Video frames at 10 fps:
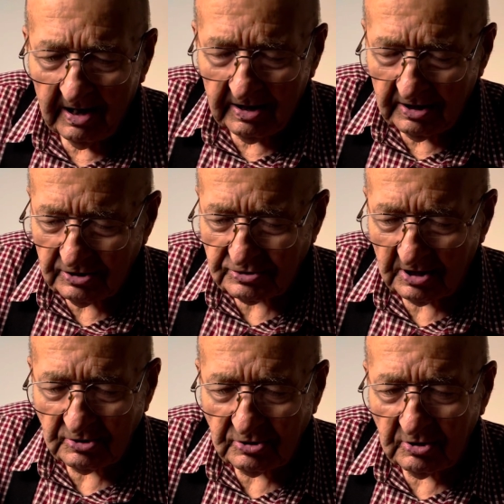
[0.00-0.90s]
He
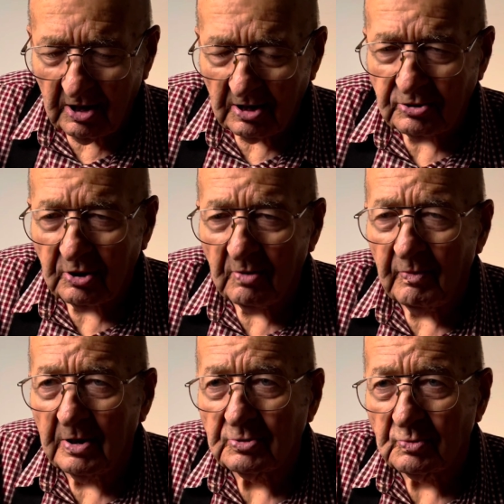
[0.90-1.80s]
says, you got too
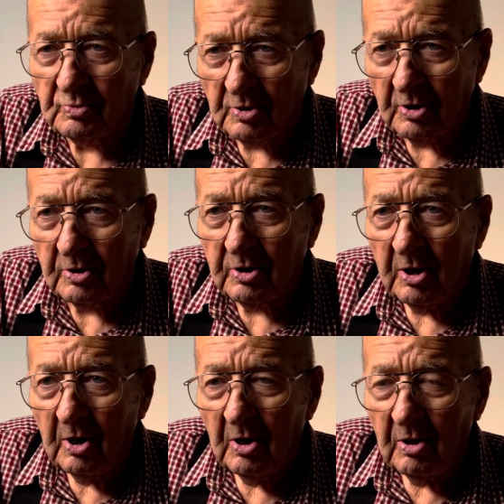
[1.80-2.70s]
much work
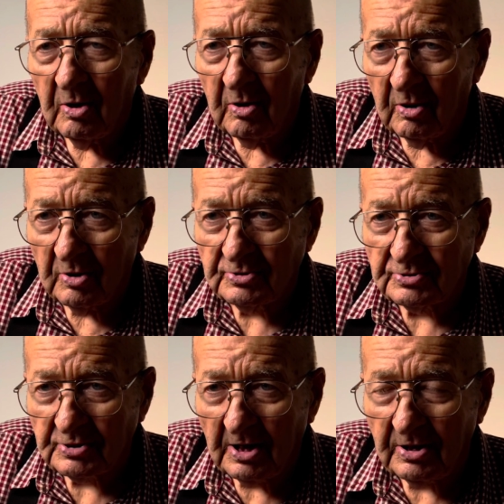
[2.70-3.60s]
on
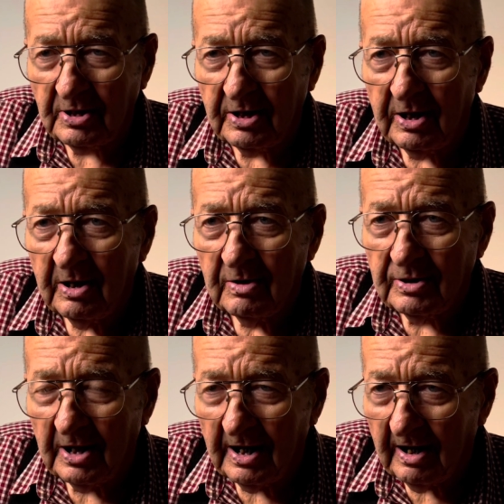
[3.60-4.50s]
Sunday
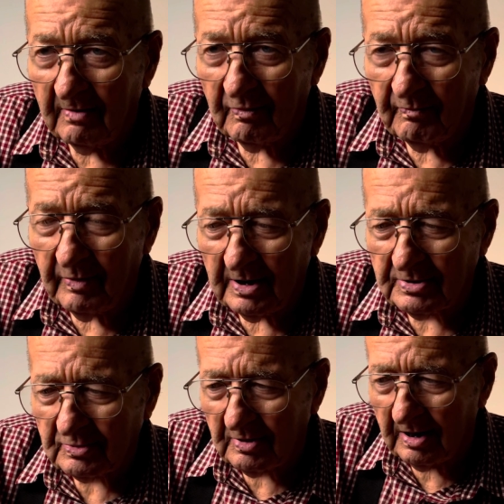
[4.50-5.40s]
to have a bus
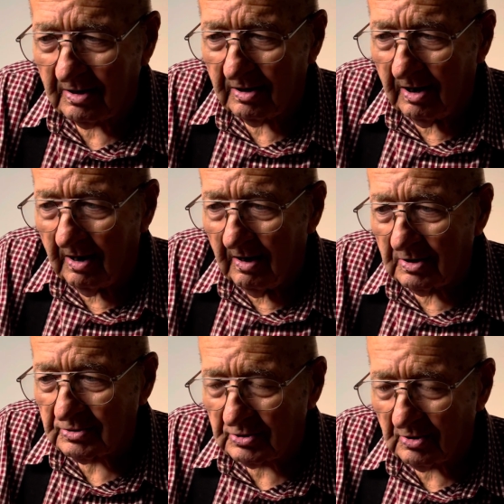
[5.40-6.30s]
route.
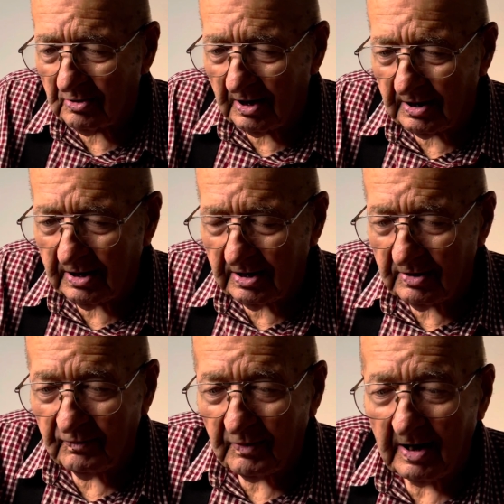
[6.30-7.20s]
So I
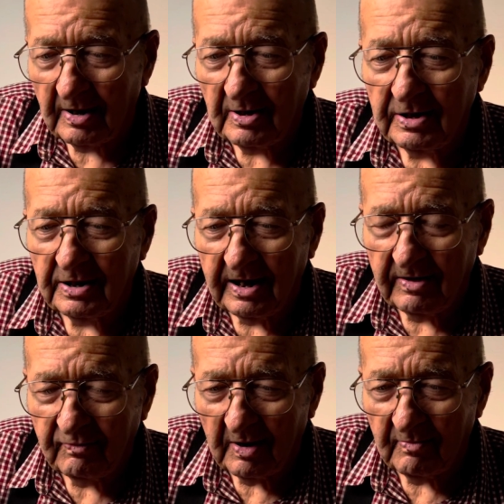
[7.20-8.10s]
finally
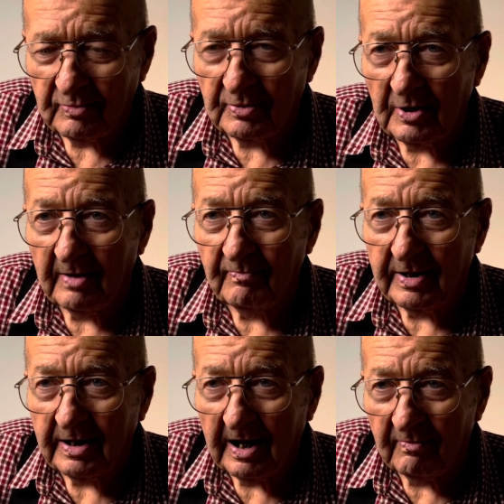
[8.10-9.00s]
gave up and let
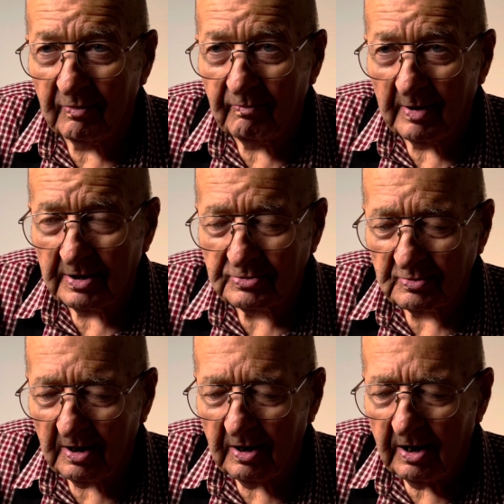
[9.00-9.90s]
me have a bus
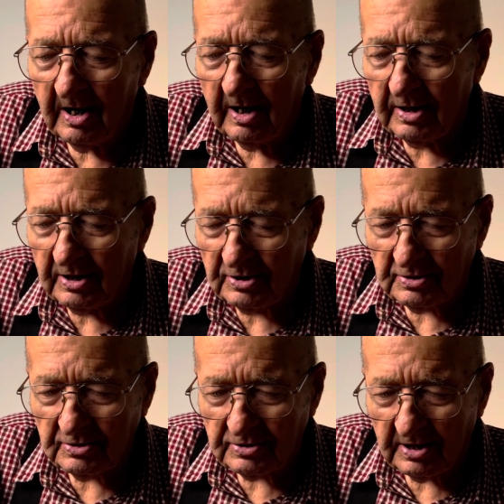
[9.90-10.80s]
route.
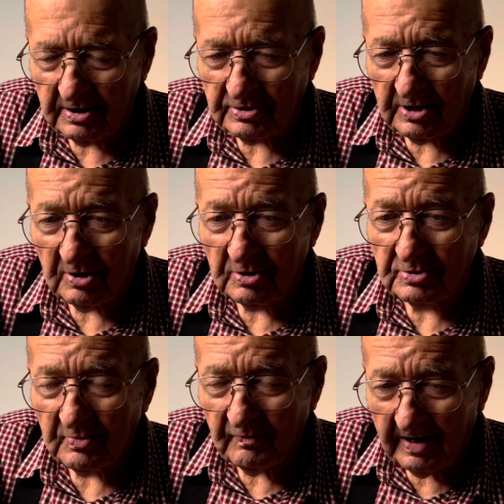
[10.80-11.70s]
He says, there's
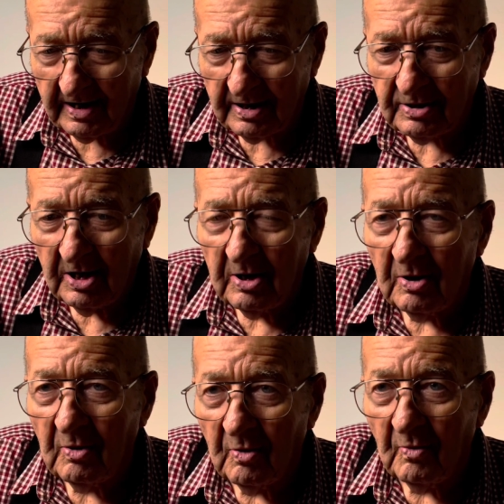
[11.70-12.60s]
a van,
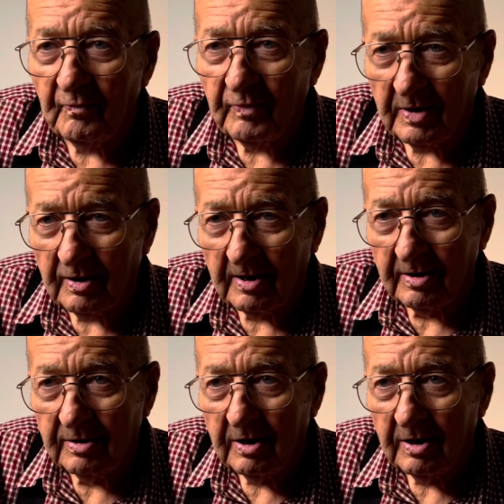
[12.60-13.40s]
go fill it.